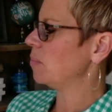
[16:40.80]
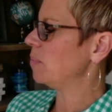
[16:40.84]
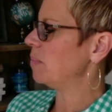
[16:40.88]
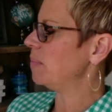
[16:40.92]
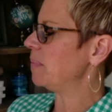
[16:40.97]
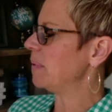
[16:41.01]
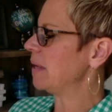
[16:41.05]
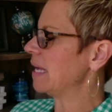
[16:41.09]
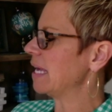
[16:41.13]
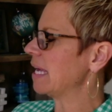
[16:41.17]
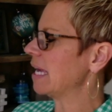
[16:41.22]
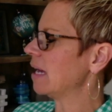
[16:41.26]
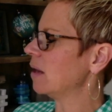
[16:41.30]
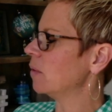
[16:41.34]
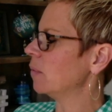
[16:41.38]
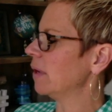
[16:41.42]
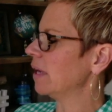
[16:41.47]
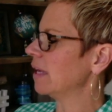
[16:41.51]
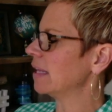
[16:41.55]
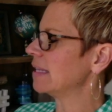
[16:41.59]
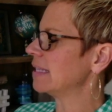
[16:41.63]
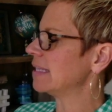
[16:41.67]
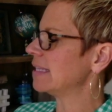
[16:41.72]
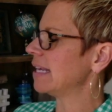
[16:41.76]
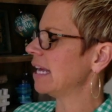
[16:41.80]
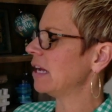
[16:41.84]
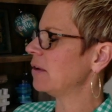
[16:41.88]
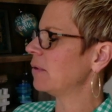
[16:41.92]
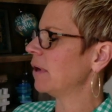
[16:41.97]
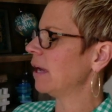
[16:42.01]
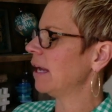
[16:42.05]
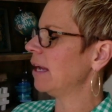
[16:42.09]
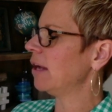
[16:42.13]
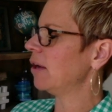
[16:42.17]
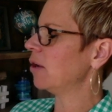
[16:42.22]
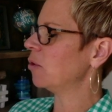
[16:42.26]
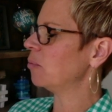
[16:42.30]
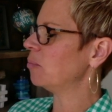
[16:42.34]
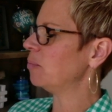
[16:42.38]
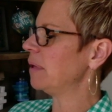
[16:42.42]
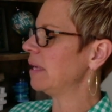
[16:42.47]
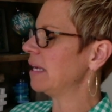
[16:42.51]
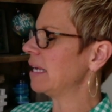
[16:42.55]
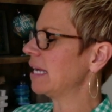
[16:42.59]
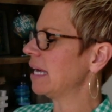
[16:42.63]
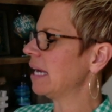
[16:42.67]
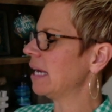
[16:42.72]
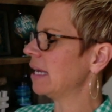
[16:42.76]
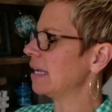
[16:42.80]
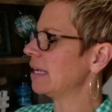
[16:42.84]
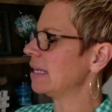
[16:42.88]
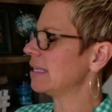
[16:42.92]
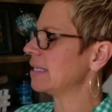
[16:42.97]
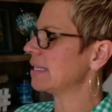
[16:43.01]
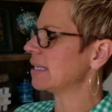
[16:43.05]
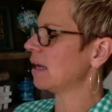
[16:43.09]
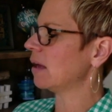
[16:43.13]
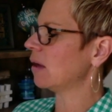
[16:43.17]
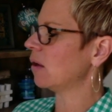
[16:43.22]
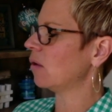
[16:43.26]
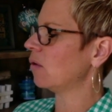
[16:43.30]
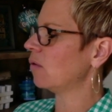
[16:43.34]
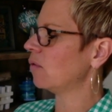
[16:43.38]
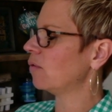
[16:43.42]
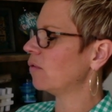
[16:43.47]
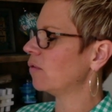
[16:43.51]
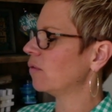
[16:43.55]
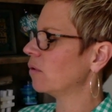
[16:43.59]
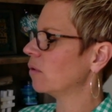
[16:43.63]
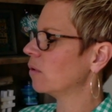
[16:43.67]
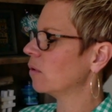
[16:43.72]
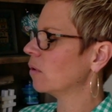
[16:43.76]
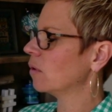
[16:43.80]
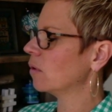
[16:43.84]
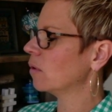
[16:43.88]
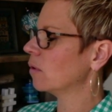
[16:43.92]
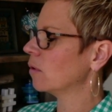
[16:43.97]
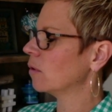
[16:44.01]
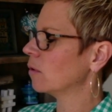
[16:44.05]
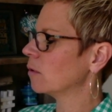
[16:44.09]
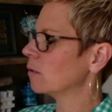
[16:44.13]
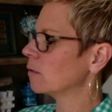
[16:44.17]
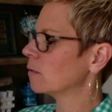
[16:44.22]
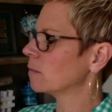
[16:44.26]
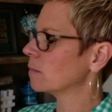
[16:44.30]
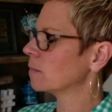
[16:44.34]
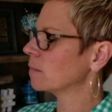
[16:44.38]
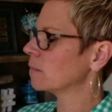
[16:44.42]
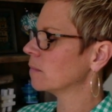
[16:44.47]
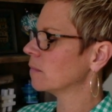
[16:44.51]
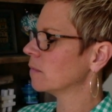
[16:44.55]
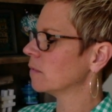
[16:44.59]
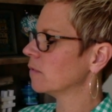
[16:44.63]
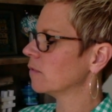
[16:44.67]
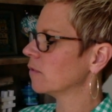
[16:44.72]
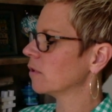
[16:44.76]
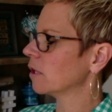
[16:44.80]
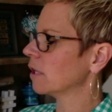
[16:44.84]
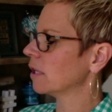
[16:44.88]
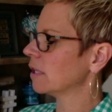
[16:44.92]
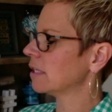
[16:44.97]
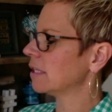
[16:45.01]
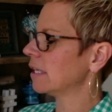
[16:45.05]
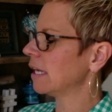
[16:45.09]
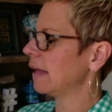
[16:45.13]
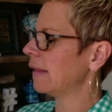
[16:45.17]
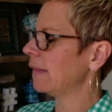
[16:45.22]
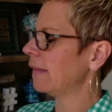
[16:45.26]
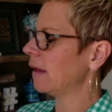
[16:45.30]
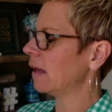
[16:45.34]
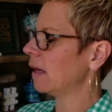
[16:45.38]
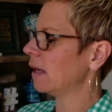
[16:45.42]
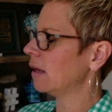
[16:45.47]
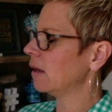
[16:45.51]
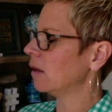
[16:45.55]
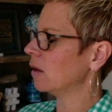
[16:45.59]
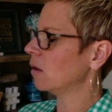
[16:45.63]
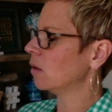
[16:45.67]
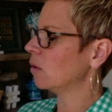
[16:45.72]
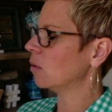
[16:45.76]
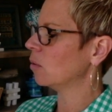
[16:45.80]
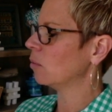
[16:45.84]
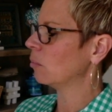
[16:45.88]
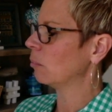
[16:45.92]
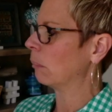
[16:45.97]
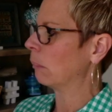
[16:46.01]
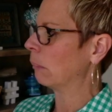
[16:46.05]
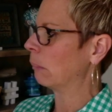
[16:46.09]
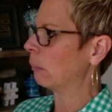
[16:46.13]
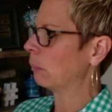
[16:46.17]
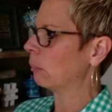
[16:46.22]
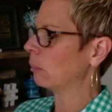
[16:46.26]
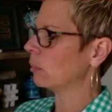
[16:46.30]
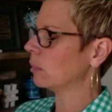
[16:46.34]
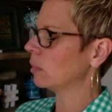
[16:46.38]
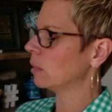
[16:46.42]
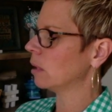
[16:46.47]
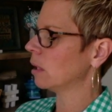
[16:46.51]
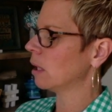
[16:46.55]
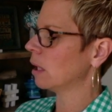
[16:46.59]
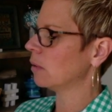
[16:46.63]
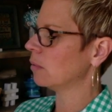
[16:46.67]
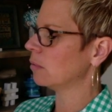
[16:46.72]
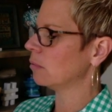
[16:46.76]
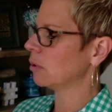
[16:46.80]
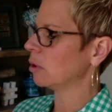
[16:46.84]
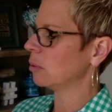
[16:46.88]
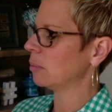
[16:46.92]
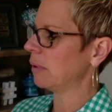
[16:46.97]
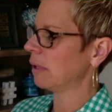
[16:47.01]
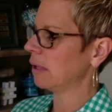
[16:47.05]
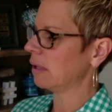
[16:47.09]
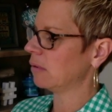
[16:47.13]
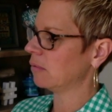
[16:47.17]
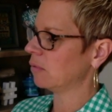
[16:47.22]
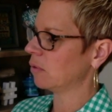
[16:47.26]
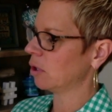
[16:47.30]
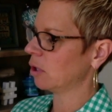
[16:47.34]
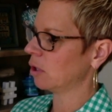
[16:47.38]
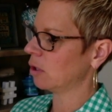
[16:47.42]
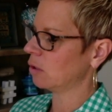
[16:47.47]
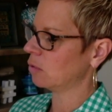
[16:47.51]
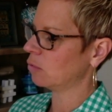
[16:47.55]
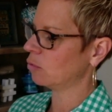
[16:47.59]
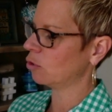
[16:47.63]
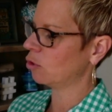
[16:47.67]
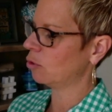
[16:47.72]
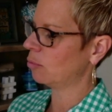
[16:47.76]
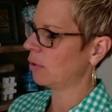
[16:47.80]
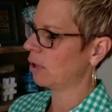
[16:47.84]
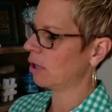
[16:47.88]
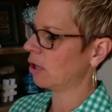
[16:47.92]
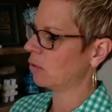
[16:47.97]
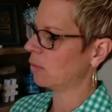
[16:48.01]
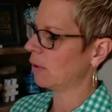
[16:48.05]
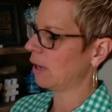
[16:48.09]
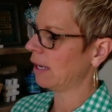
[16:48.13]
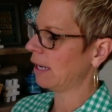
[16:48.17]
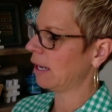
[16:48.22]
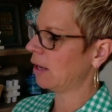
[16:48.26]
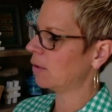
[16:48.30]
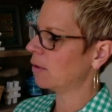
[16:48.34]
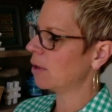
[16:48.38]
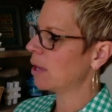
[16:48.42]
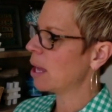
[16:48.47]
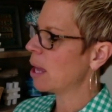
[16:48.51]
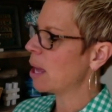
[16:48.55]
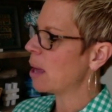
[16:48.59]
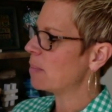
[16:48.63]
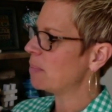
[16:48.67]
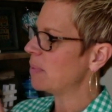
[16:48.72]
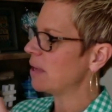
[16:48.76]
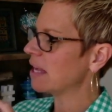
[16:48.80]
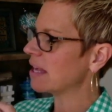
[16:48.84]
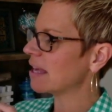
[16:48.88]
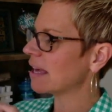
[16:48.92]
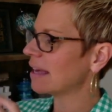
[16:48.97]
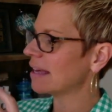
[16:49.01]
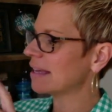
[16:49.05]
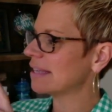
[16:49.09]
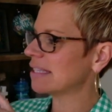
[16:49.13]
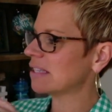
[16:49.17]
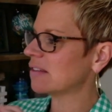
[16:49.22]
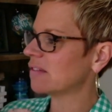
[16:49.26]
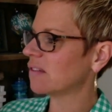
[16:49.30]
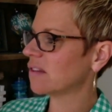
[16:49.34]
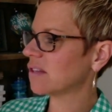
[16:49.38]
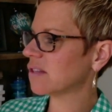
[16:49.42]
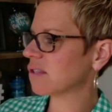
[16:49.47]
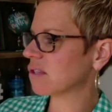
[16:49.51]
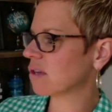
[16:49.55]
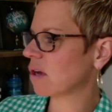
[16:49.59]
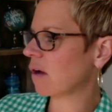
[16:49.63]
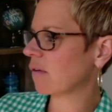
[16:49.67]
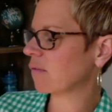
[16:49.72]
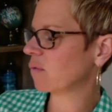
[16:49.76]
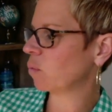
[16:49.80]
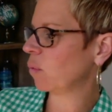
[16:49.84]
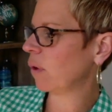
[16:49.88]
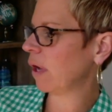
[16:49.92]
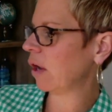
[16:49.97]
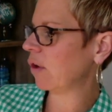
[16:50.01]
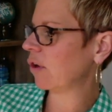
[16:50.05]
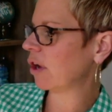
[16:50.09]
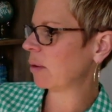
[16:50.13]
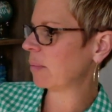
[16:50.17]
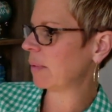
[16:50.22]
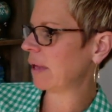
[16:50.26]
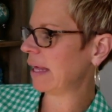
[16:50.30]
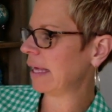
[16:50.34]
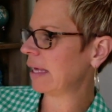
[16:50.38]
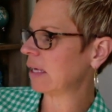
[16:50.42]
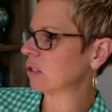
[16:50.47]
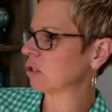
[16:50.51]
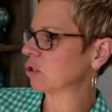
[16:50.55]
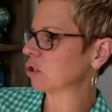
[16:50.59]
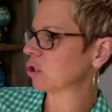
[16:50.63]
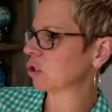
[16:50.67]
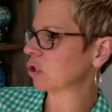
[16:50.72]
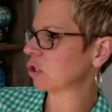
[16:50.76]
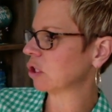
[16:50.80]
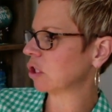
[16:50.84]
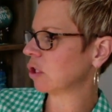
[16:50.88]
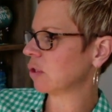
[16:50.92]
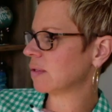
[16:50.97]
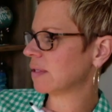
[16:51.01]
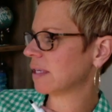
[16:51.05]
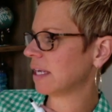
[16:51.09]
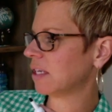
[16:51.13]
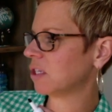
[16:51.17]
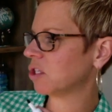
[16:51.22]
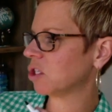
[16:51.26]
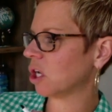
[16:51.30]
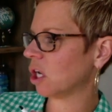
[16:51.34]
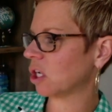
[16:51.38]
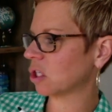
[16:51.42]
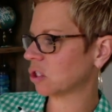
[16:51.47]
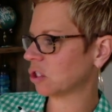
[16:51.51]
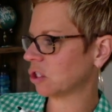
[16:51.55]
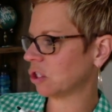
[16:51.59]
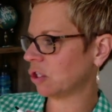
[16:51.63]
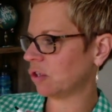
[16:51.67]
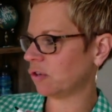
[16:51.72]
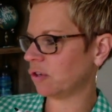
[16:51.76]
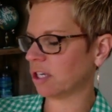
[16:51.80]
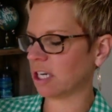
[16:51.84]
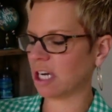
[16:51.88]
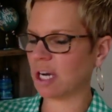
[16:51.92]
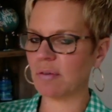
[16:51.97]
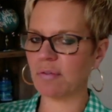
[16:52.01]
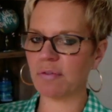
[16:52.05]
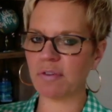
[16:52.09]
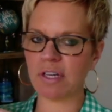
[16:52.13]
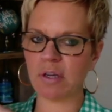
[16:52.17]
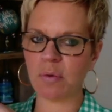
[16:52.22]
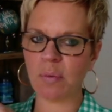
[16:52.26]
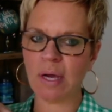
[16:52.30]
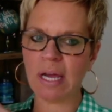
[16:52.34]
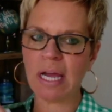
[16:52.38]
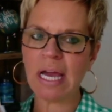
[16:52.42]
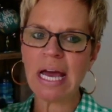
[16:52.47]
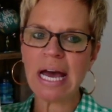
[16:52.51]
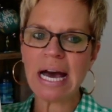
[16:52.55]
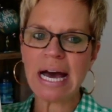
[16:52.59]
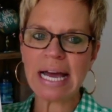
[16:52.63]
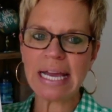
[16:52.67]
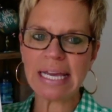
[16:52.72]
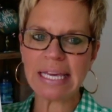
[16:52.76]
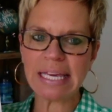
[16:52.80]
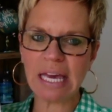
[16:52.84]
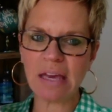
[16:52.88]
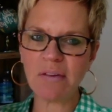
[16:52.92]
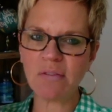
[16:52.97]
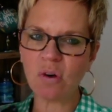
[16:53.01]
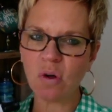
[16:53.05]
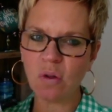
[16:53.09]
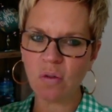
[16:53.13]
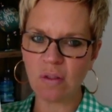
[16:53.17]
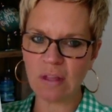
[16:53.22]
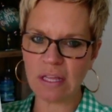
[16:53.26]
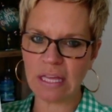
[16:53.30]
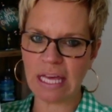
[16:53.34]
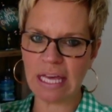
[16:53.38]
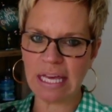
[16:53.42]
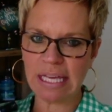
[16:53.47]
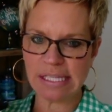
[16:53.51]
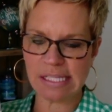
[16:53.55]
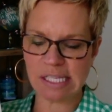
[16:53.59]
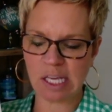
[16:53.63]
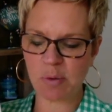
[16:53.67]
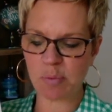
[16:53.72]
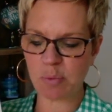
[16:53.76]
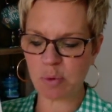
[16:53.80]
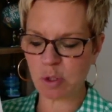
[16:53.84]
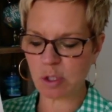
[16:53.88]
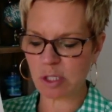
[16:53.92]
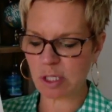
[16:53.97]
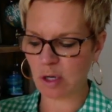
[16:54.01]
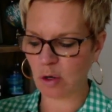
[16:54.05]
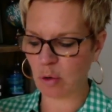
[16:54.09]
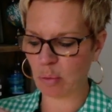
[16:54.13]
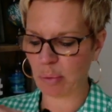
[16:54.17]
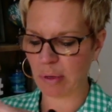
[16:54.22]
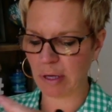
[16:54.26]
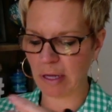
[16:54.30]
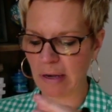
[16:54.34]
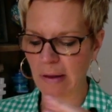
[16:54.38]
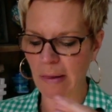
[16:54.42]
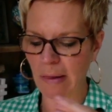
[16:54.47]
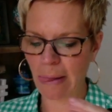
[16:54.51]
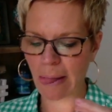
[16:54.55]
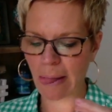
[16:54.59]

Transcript: because we can say right here, because of, forgot to add that here. I'm not really being a very good role model right now. Because of the soft way grandma held her close and talked to her in a comforting way. I gave all the examples here, but